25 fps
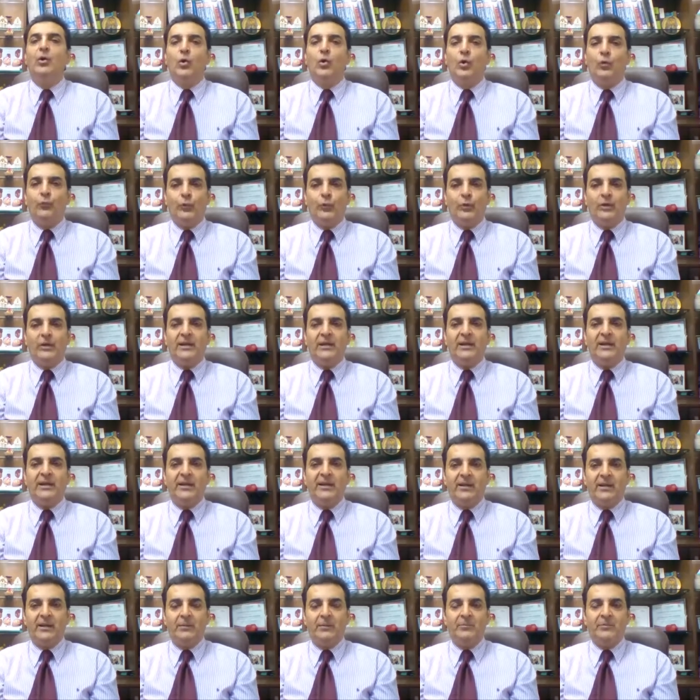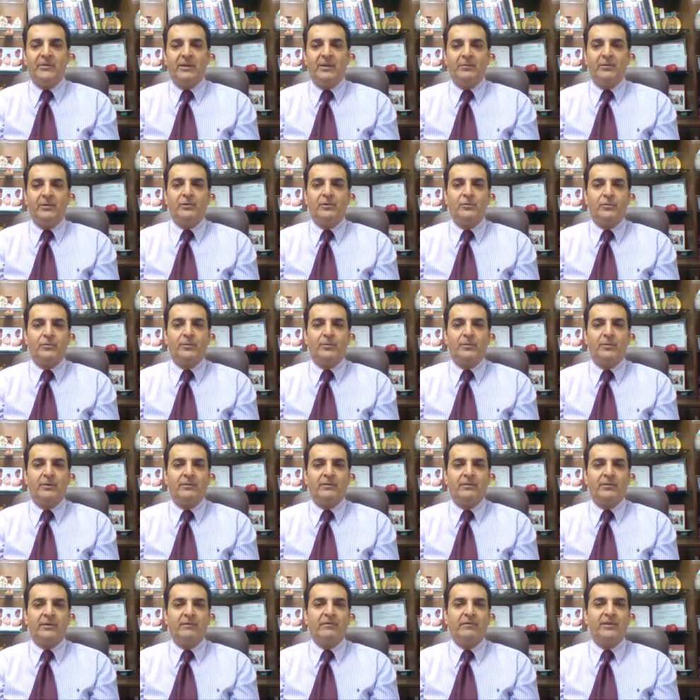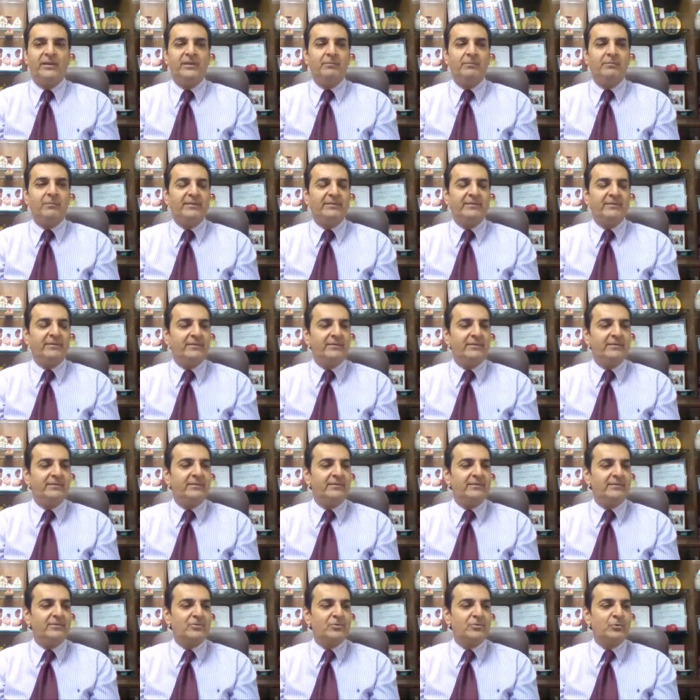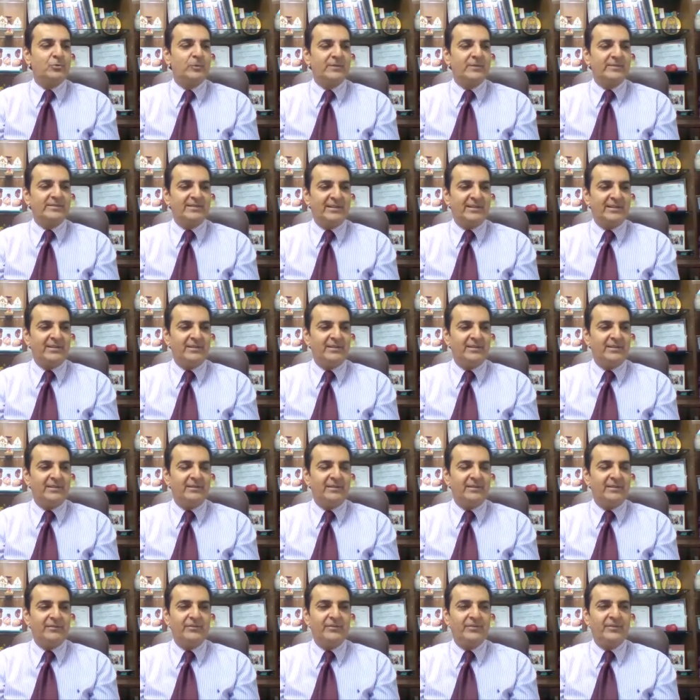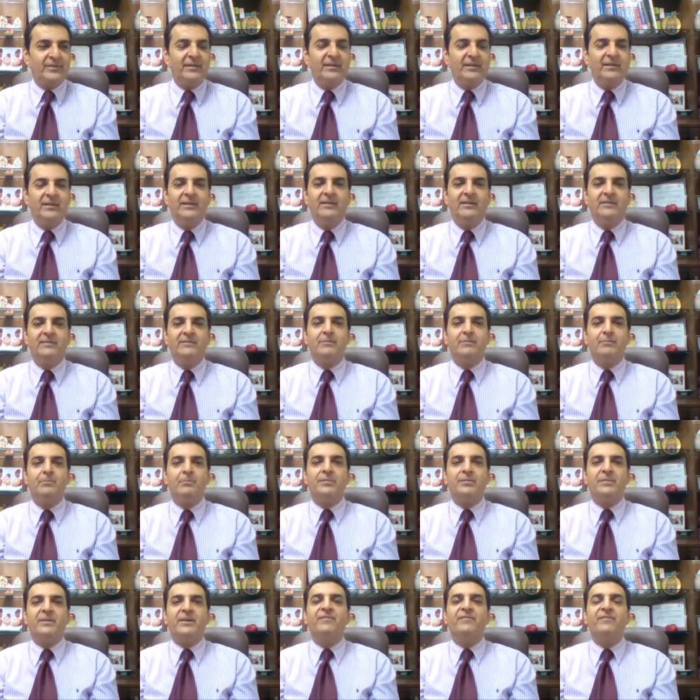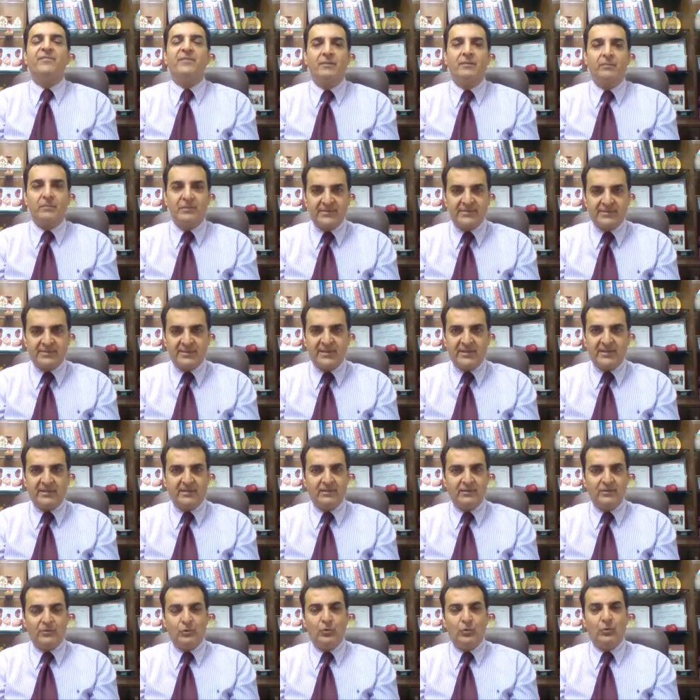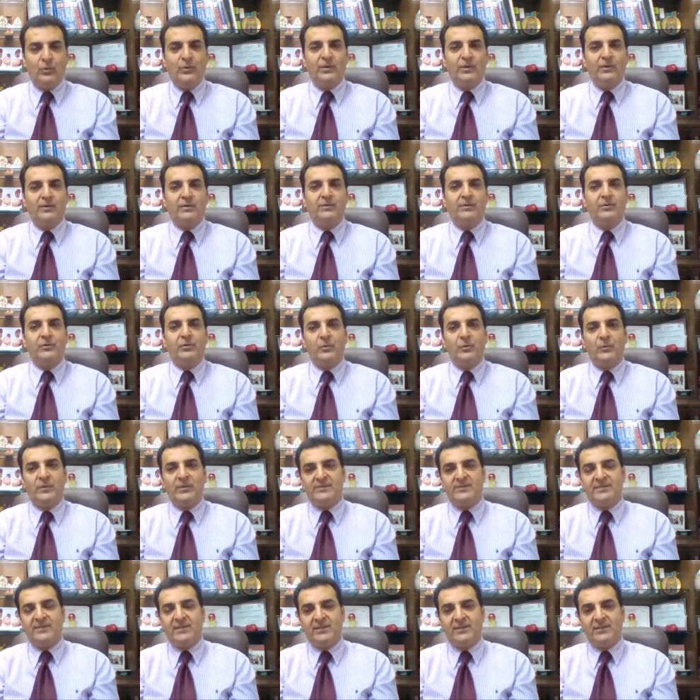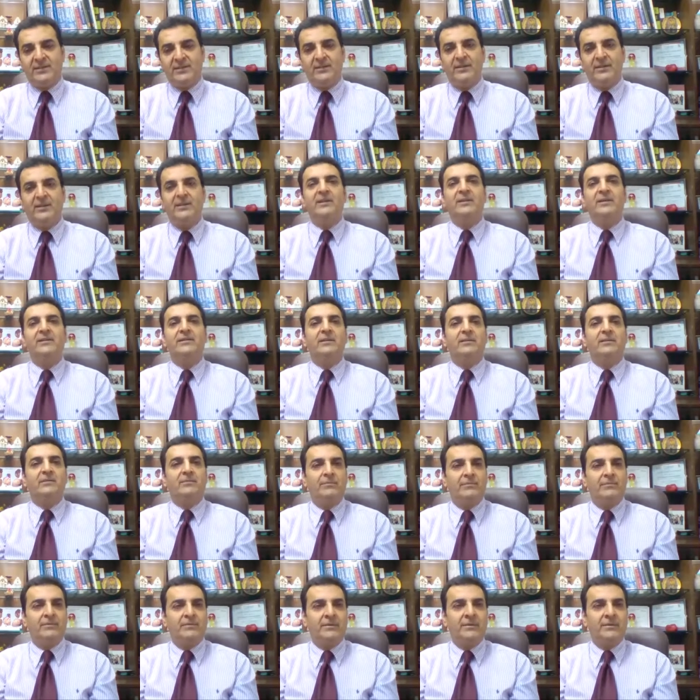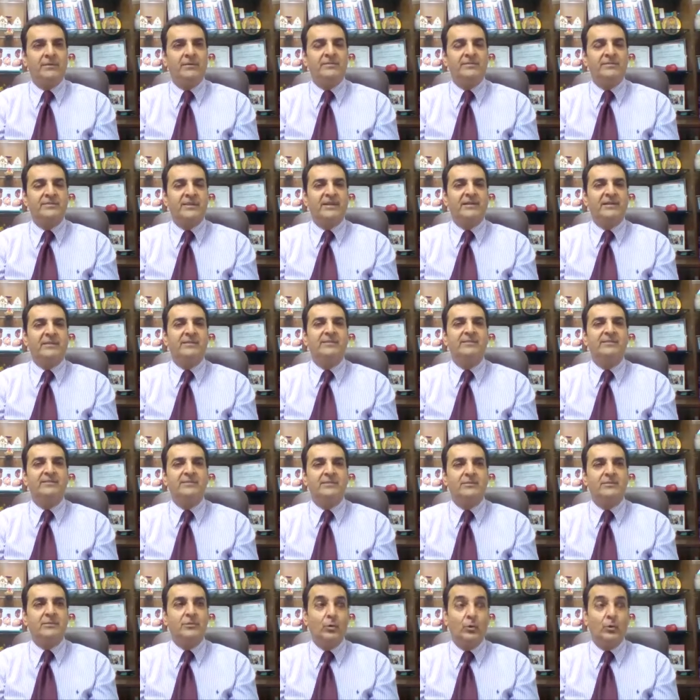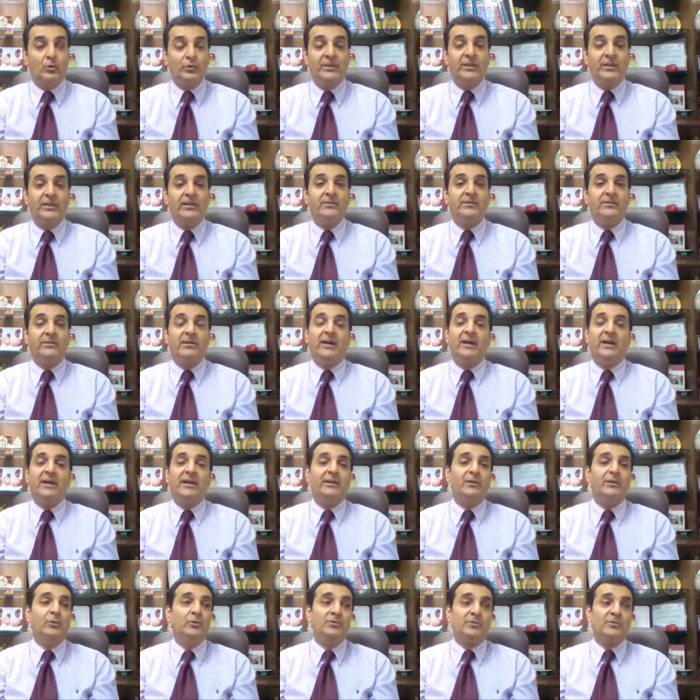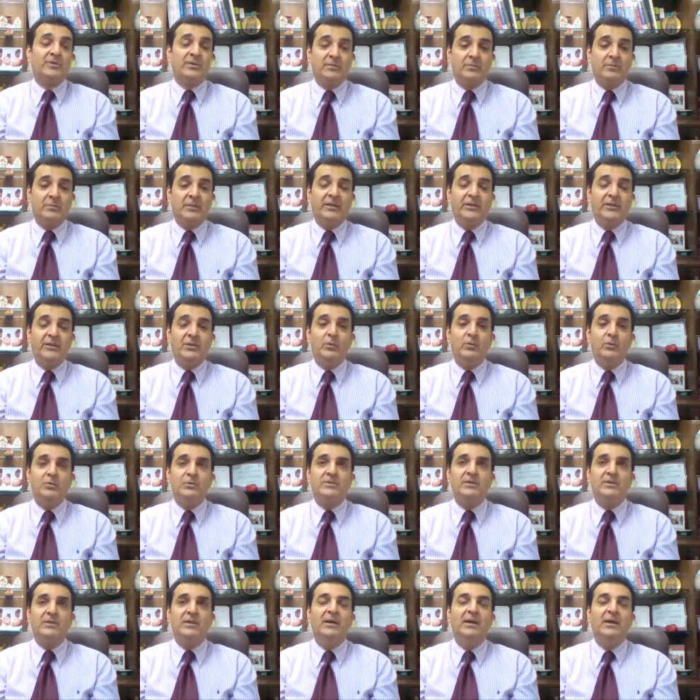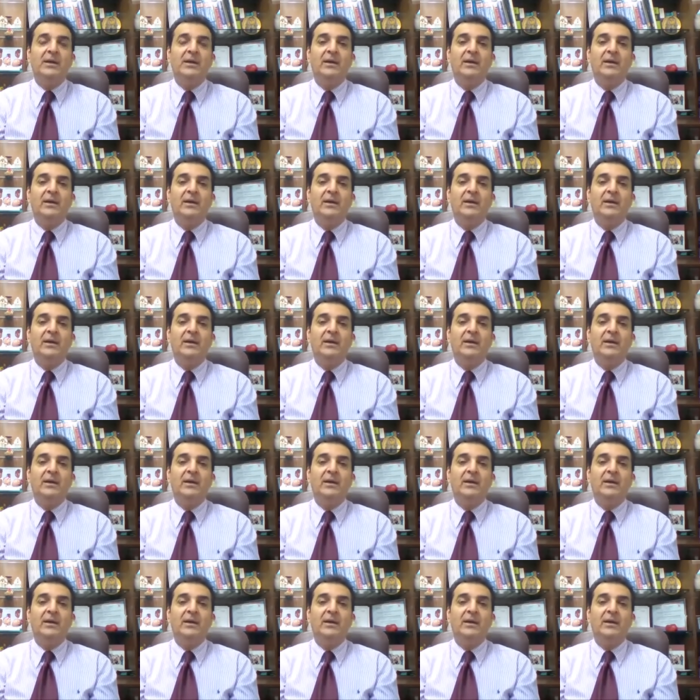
Hopefully, I am able to convey the message that the rosuvastatin definitely is a preferable statin over rosuvastatin and other statins, though the higher dose has been used.